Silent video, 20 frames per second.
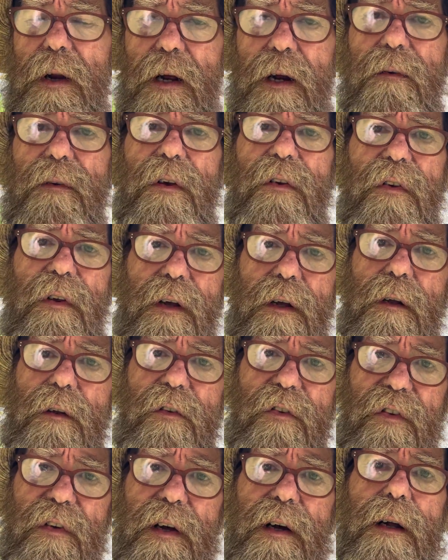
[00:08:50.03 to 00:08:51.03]
every single
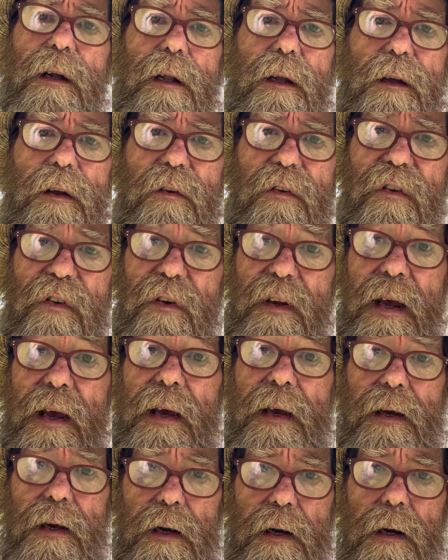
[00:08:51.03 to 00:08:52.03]
cell is
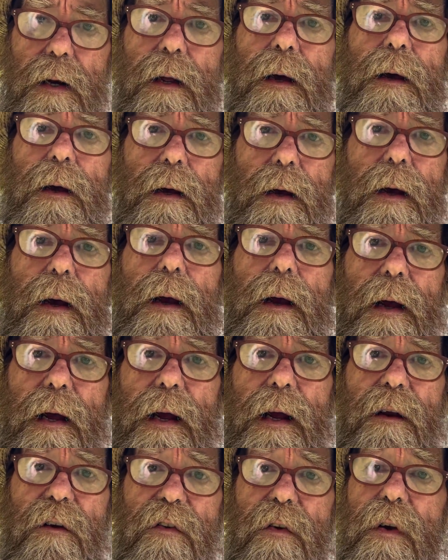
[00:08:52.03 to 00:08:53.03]
saying.
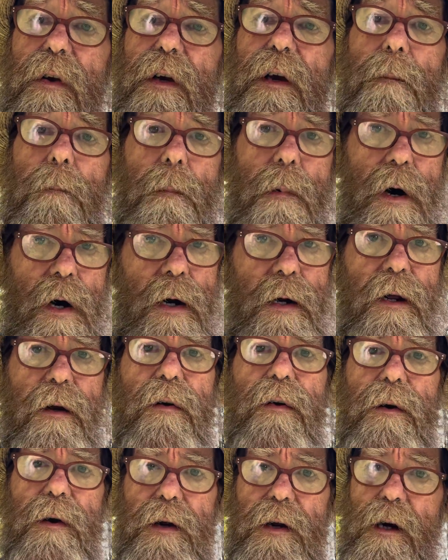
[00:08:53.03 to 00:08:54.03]
And so you can
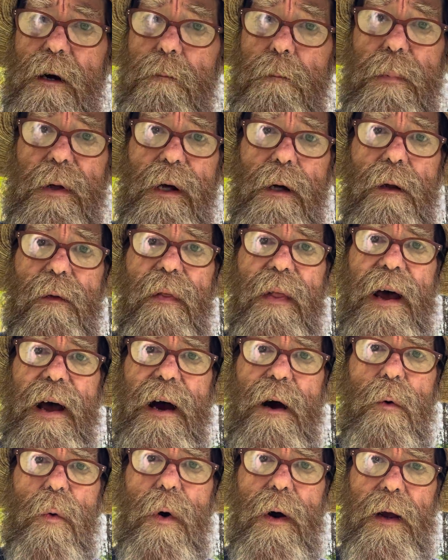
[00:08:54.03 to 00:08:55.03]
monitor your build
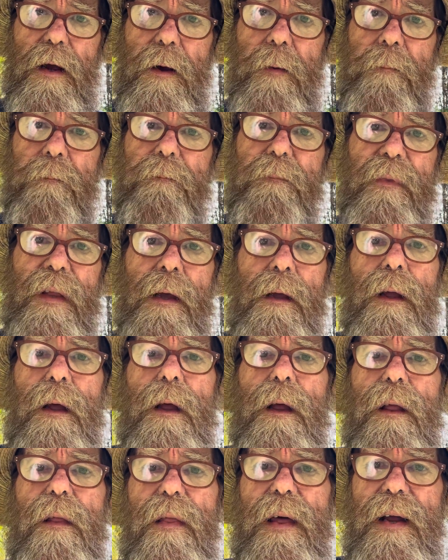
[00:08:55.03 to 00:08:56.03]
that way.
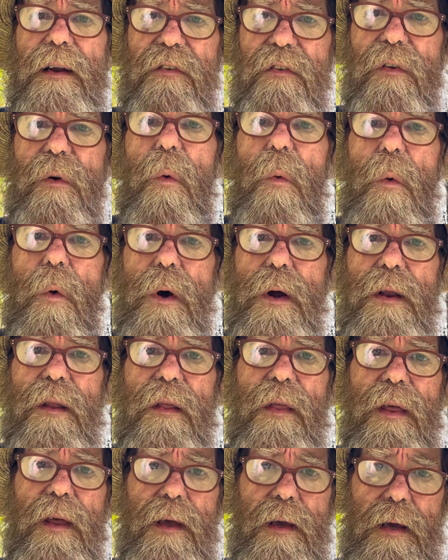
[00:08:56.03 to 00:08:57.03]
That's the
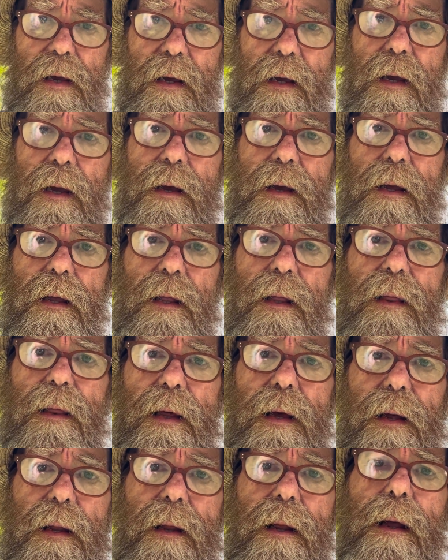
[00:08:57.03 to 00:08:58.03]
one thing
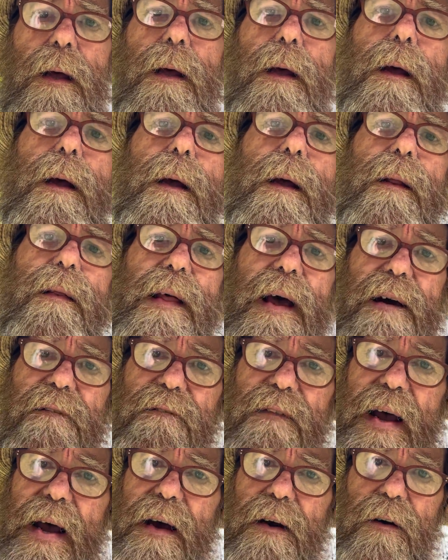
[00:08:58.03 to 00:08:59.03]
that that
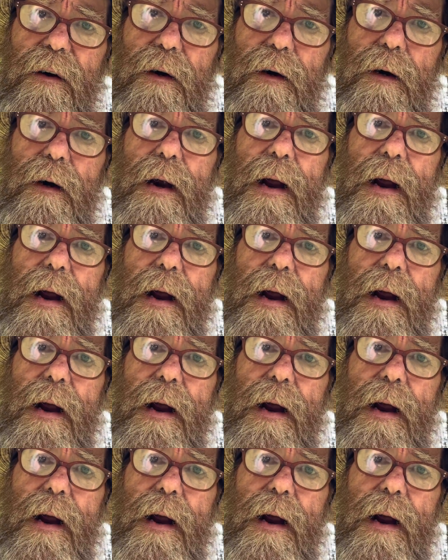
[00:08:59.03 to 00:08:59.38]
Vatrer